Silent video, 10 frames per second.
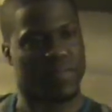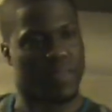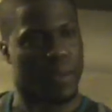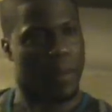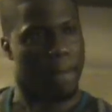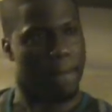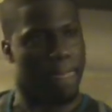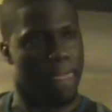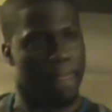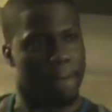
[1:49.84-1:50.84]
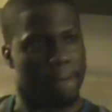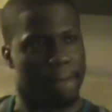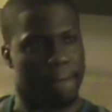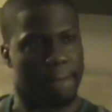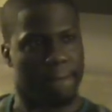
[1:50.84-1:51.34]
Who inspired you when you
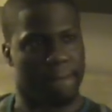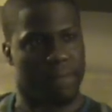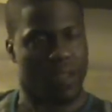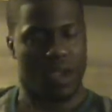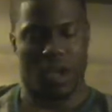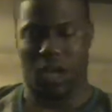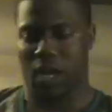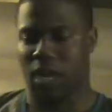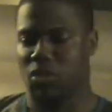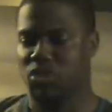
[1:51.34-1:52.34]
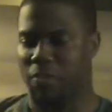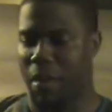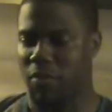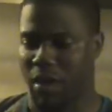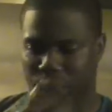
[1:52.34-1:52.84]
were younger? Who
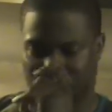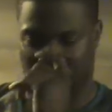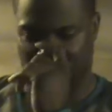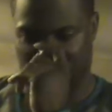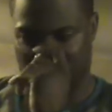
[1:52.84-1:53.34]
inspired me when I was younger?